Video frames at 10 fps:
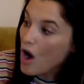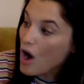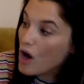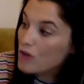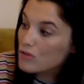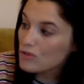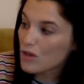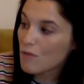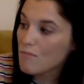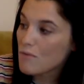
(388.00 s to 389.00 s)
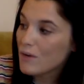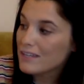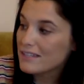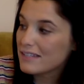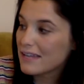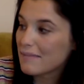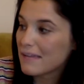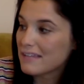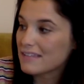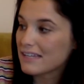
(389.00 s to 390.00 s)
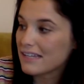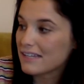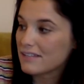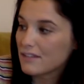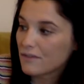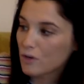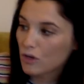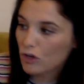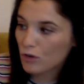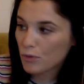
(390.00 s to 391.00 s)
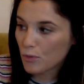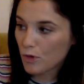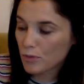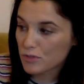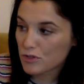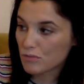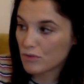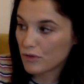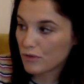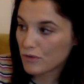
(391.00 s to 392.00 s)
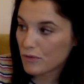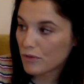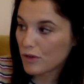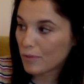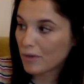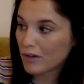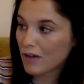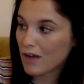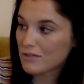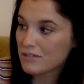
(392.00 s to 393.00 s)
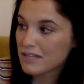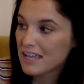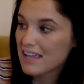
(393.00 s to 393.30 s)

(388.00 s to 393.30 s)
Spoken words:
Also, moist skin makes it easier for earthworms to move through their burrows.